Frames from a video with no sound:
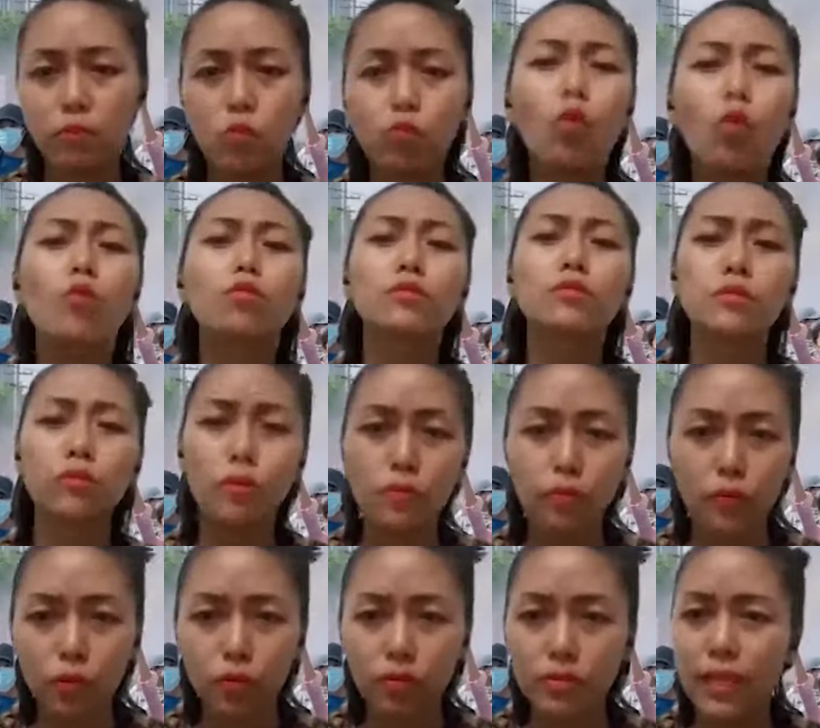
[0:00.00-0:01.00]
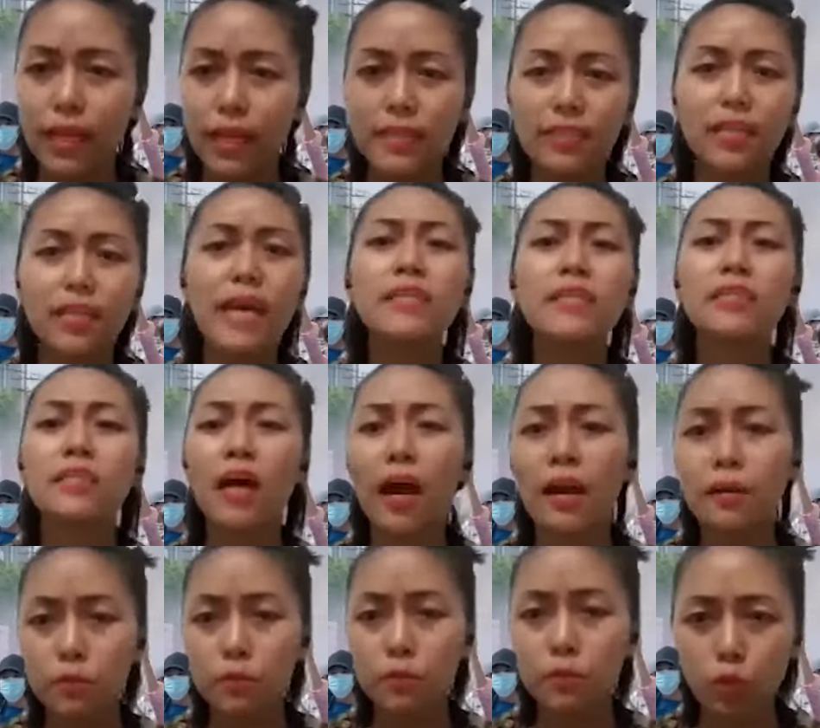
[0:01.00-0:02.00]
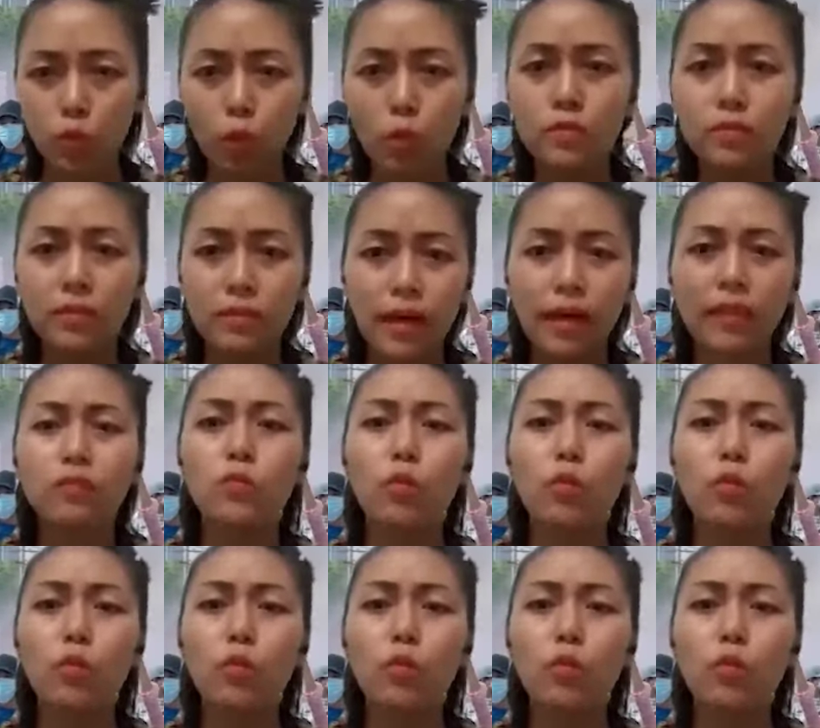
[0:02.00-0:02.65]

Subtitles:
worse, of course, like 10 times worse than